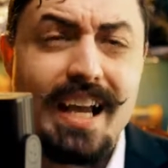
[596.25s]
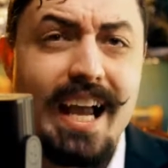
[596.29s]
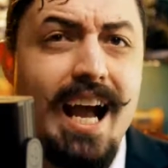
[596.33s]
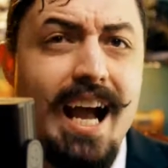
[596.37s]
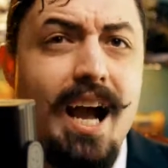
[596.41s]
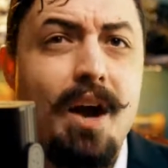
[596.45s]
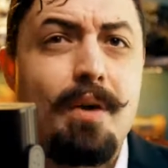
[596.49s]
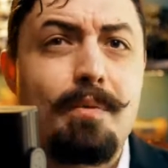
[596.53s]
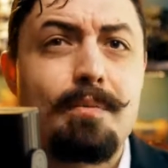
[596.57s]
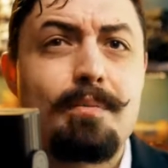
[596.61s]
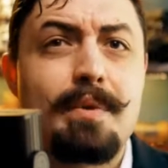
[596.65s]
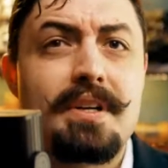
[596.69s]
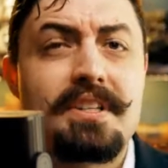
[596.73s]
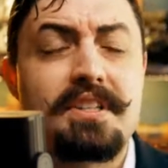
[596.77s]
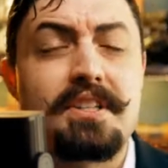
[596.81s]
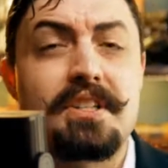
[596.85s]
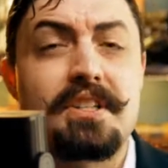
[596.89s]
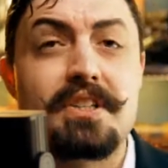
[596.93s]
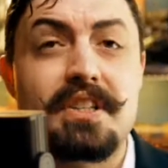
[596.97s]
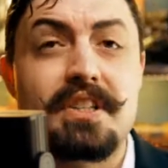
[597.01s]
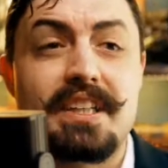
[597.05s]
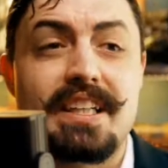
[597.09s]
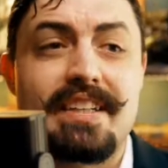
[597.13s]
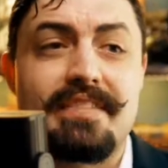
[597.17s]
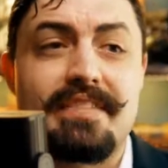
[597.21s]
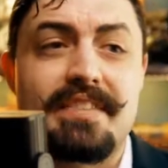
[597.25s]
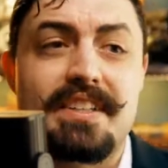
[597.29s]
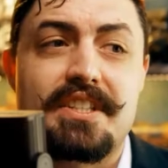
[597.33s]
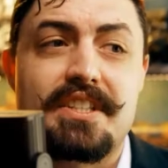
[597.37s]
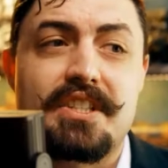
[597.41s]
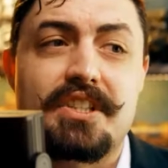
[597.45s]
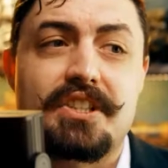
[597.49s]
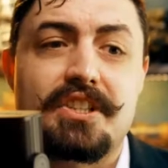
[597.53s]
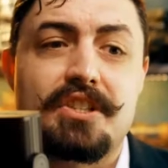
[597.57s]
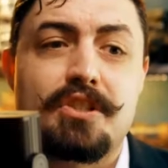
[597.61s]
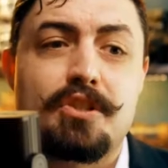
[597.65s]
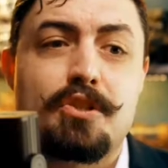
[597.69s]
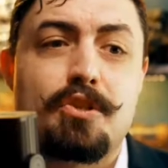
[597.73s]
how much you can even
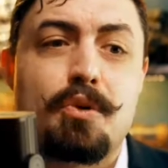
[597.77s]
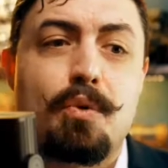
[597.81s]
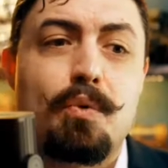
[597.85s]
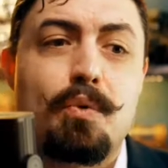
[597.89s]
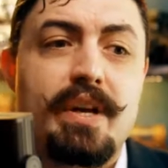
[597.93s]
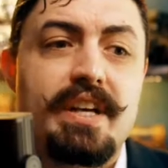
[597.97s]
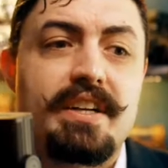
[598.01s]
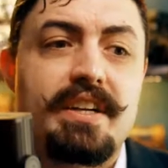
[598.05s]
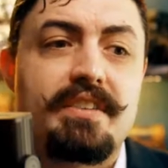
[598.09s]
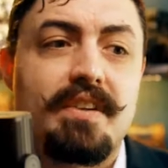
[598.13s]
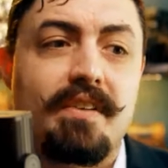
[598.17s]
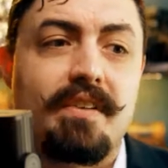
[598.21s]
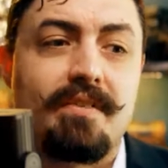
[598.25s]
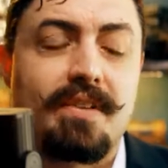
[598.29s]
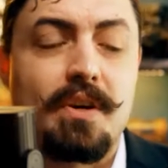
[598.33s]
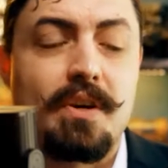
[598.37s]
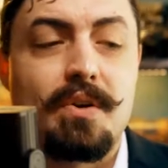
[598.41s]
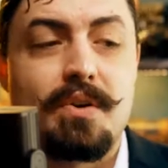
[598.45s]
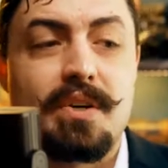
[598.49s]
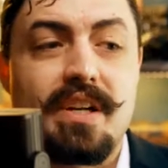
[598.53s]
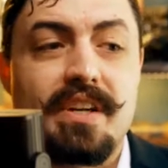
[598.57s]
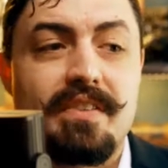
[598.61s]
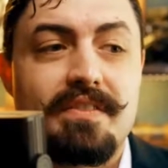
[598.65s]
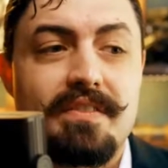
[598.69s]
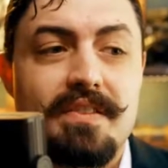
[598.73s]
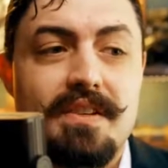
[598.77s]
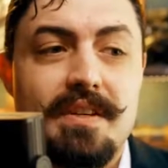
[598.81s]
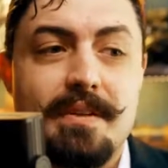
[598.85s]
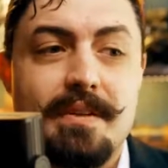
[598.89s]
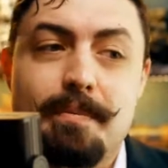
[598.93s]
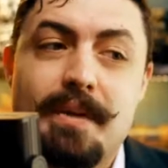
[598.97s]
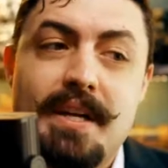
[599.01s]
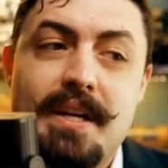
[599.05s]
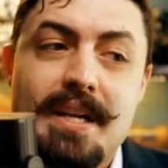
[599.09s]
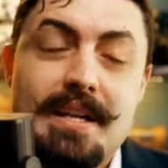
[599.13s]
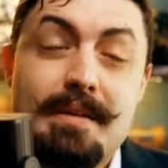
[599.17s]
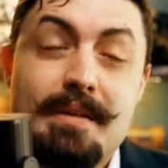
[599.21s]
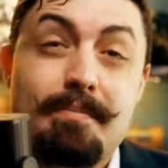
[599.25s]
just tweak from going from
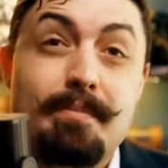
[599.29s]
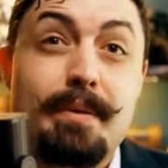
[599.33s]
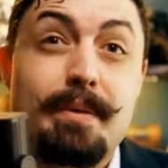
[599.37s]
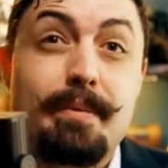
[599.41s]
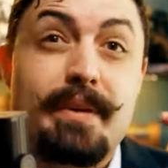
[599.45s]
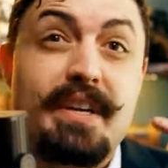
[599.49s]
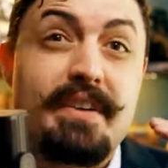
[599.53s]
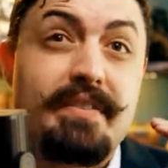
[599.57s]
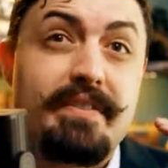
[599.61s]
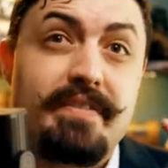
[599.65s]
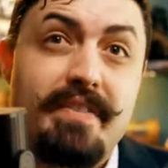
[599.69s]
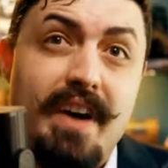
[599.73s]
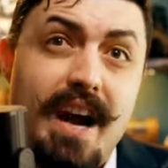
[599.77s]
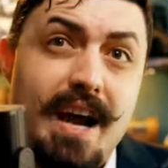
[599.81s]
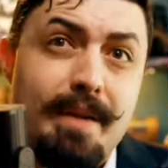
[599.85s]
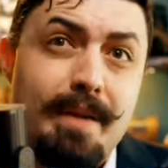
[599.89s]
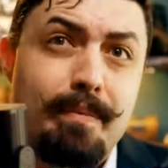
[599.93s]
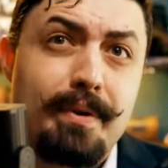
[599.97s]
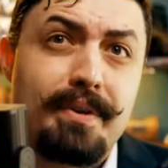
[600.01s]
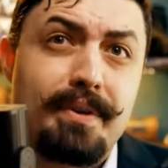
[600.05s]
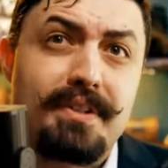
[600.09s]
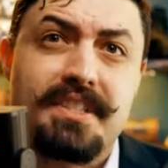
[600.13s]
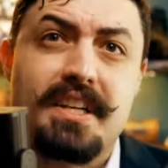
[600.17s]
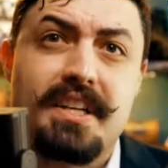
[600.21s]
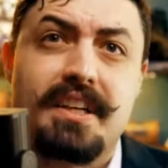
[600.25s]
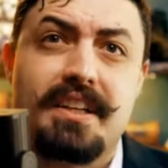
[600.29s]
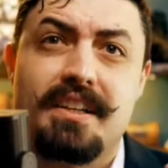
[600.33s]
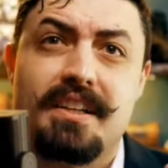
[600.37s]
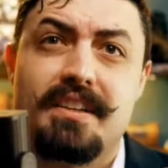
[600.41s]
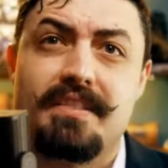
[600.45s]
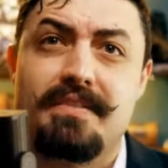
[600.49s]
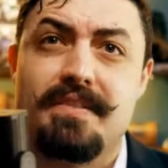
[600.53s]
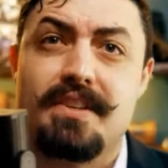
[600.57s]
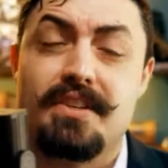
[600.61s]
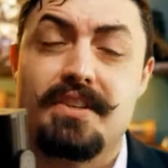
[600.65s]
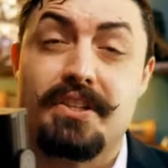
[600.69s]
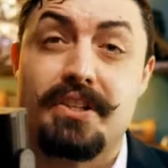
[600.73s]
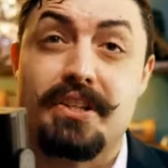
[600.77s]
maybe a 5%
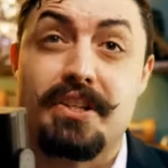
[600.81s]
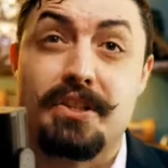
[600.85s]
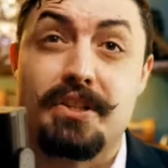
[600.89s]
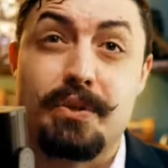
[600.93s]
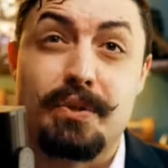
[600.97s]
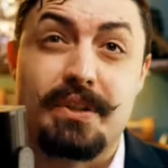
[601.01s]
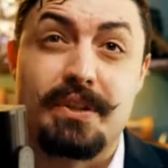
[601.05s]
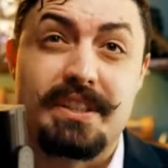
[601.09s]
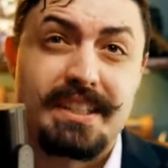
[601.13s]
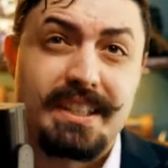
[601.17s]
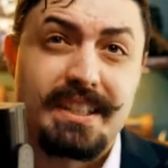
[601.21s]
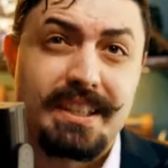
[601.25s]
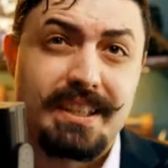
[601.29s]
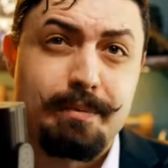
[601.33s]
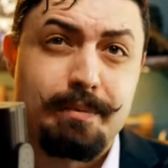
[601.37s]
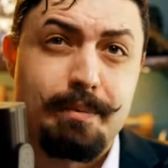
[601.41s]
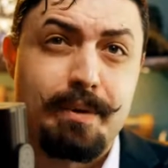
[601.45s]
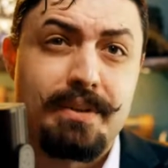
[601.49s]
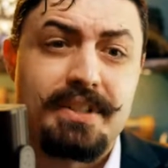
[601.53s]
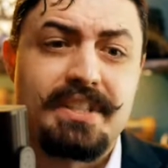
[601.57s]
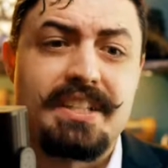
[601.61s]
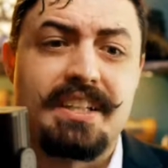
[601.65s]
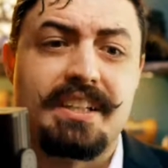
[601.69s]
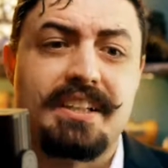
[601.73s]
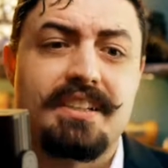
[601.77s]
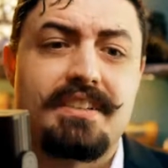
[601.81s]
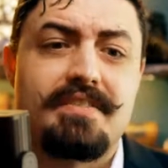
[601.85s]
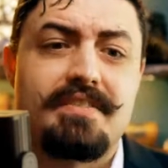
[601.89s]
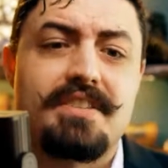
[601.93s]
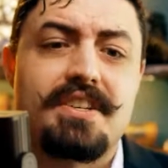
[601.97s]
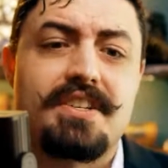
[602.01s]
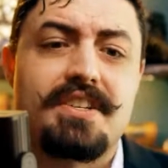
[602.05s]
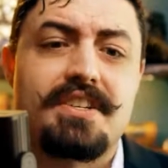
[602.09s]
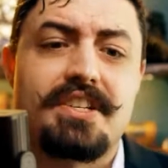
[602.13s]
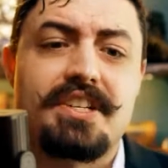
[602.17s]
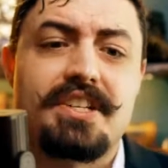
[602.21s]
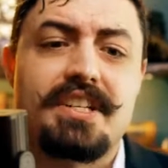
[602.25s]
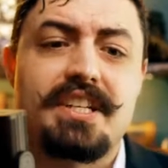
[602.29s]
conversion to a 6%
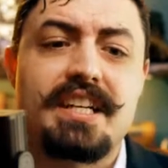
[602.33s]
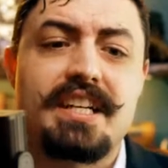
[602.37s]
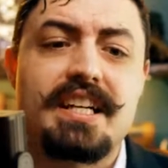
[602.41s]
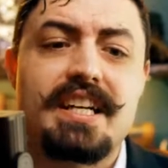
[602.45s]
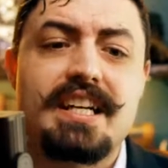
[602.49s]
conversion.